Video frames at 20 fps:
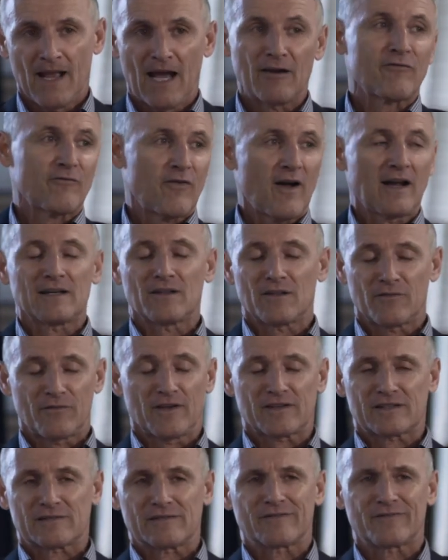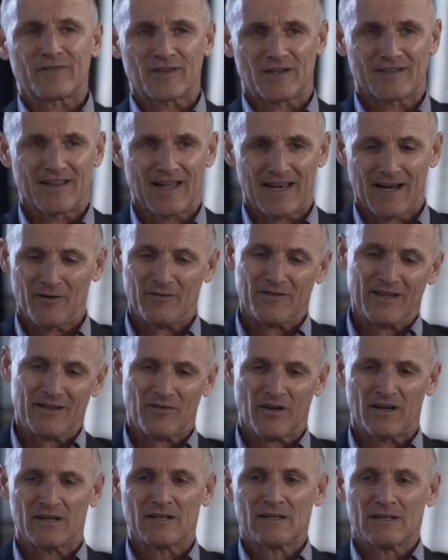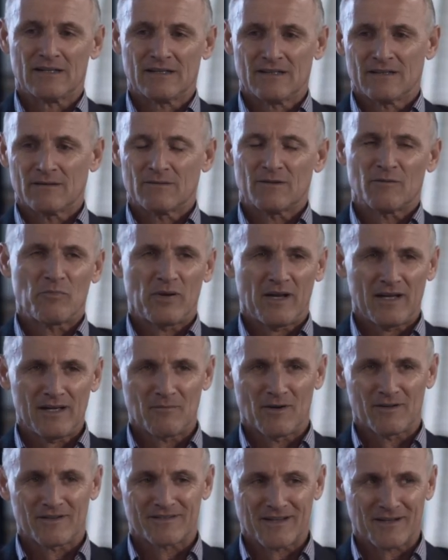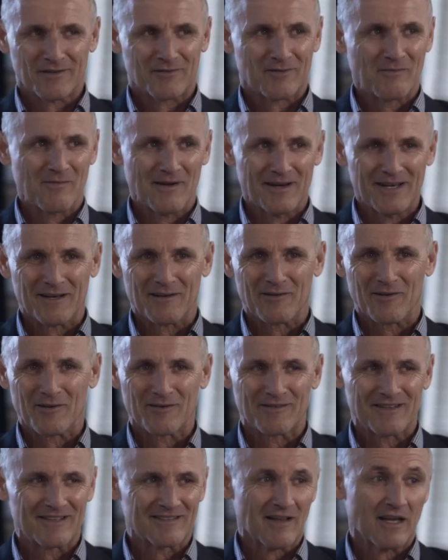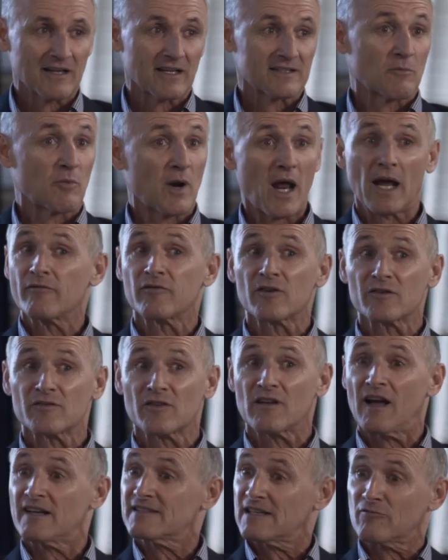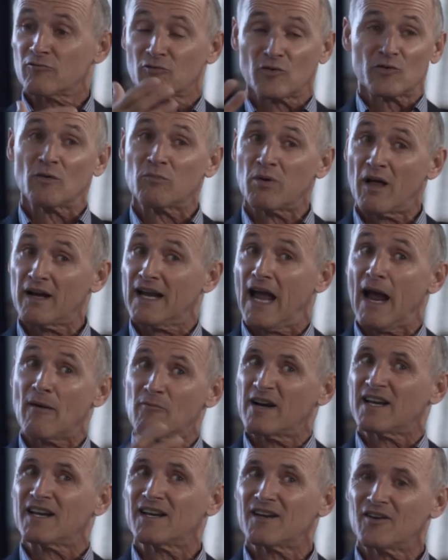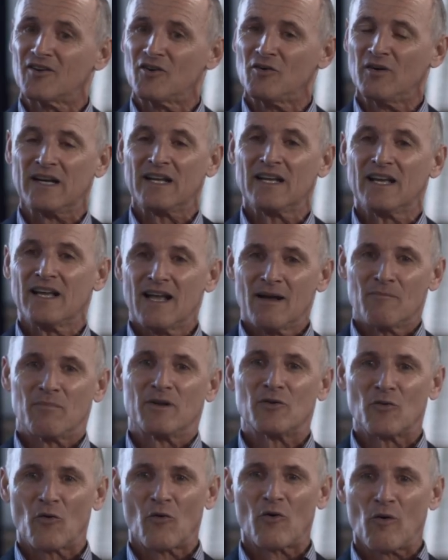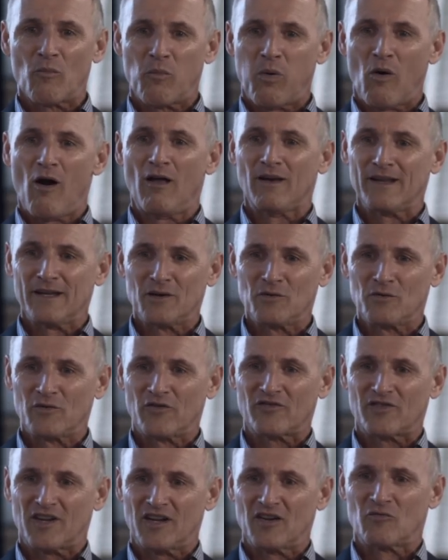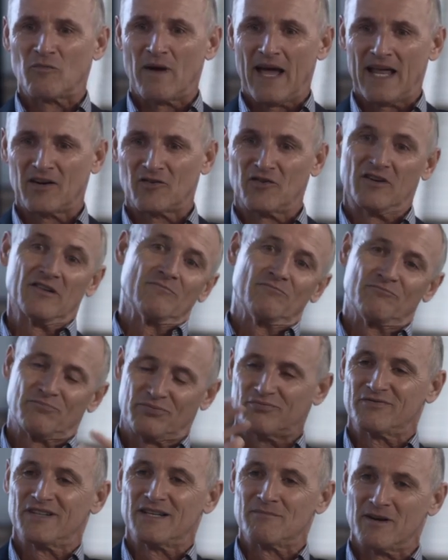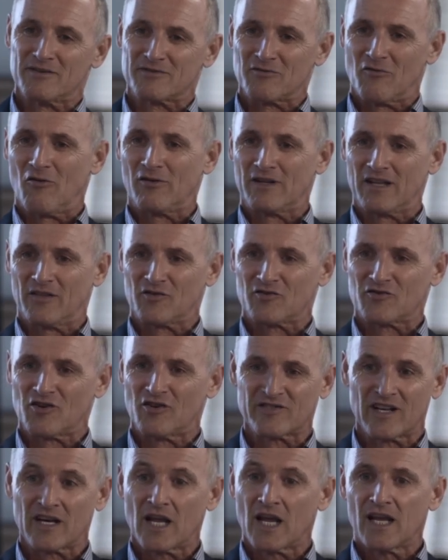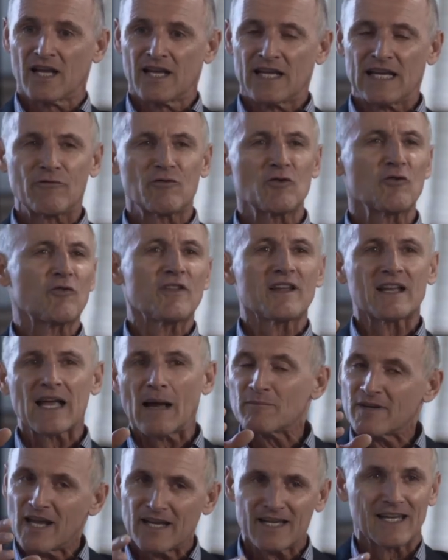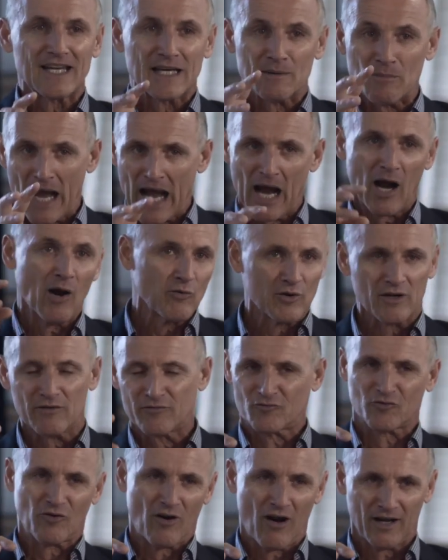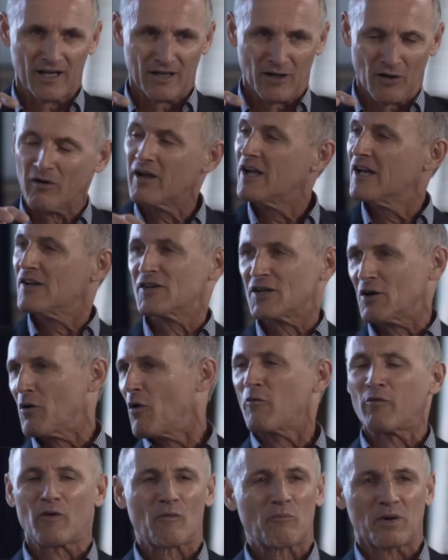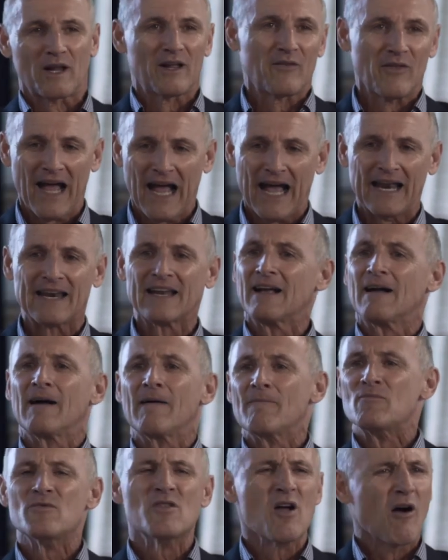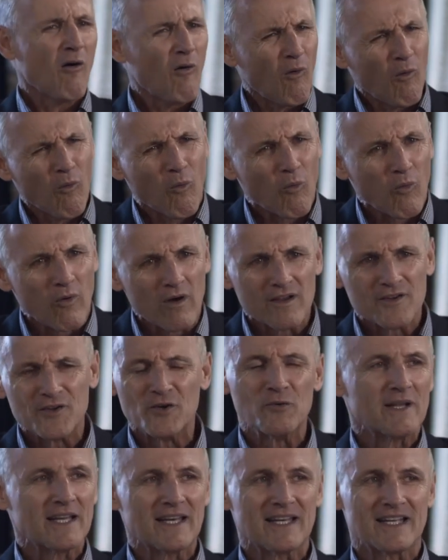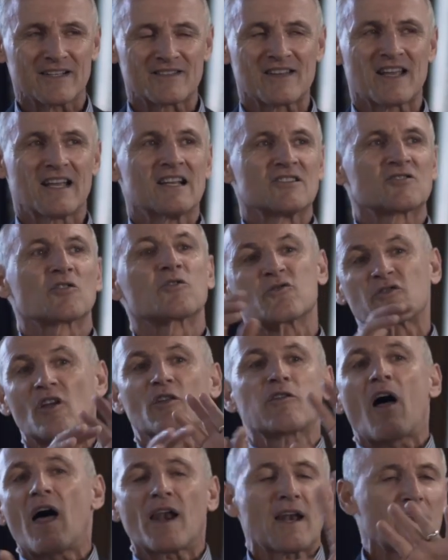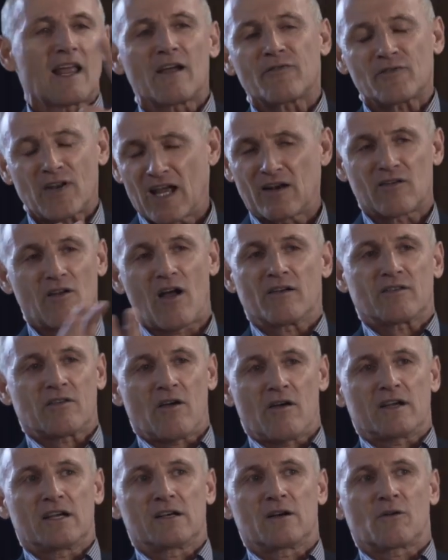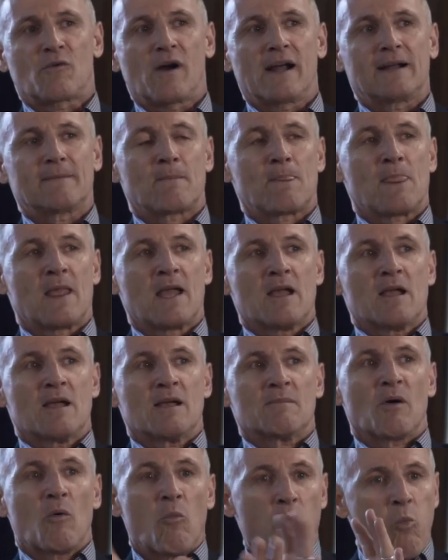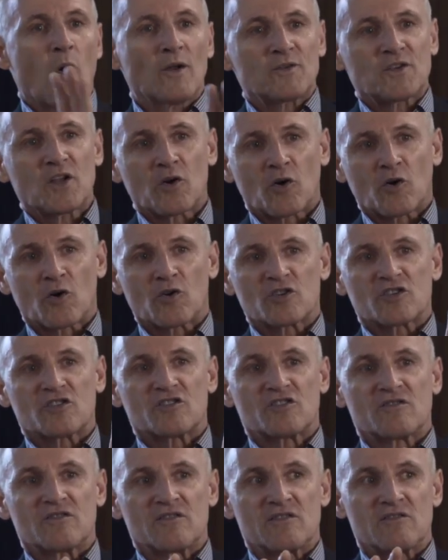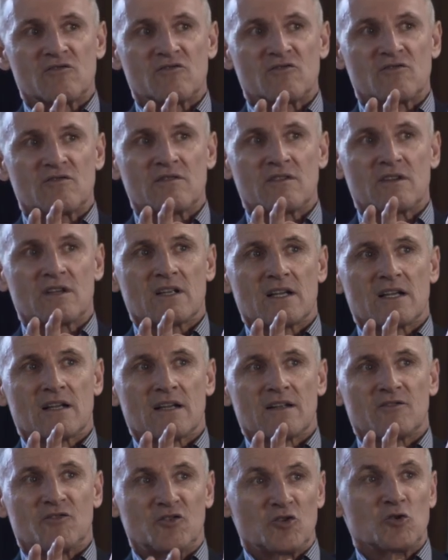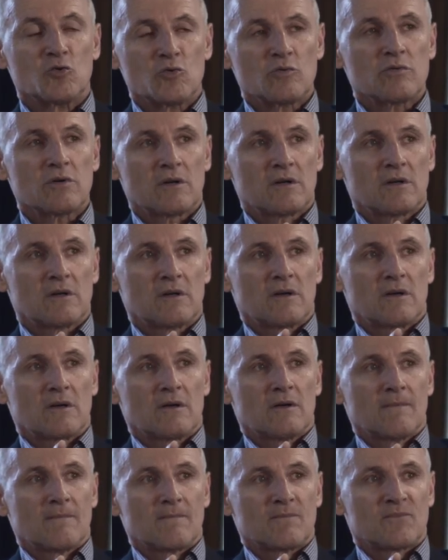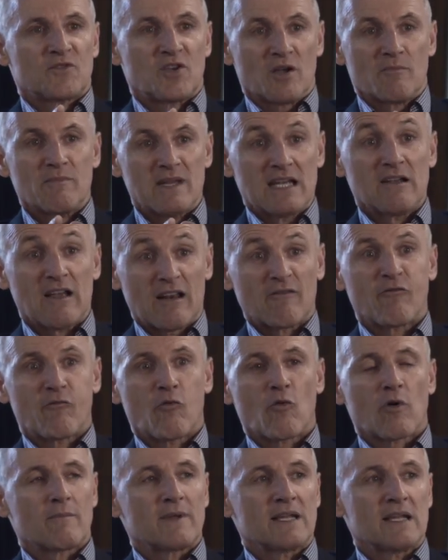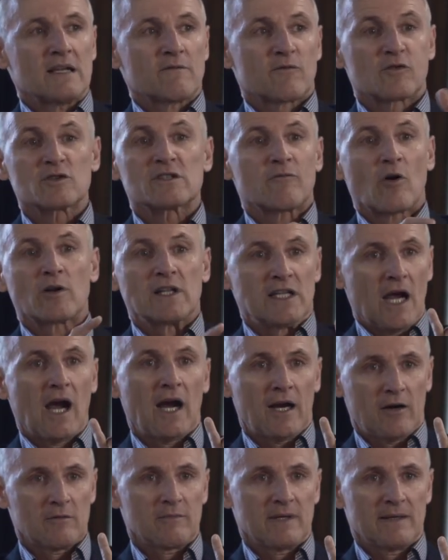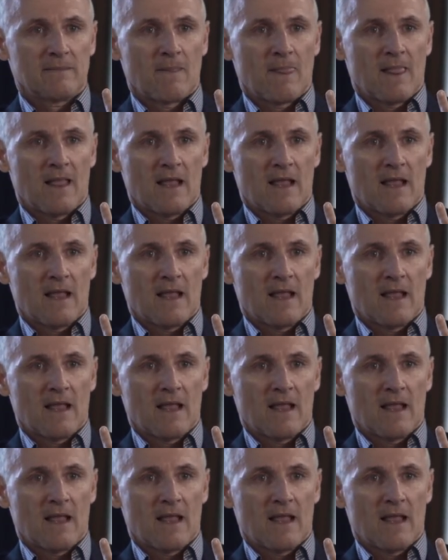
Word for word: And finally the festival figured that out, and they thought, we paid him all this extra money to learn these lines. I said, but I've learned the lines, I've learned the block, I'm ready to do it. But Nora Polly, who was stage managing pretty much all the other shows, said, if you think I'm taking him out of Tranio to go over and play that, no, you idiots. So there was a lot of left hand not talking to right. But what did Hirsch do to me and for me? First of all, he hired me.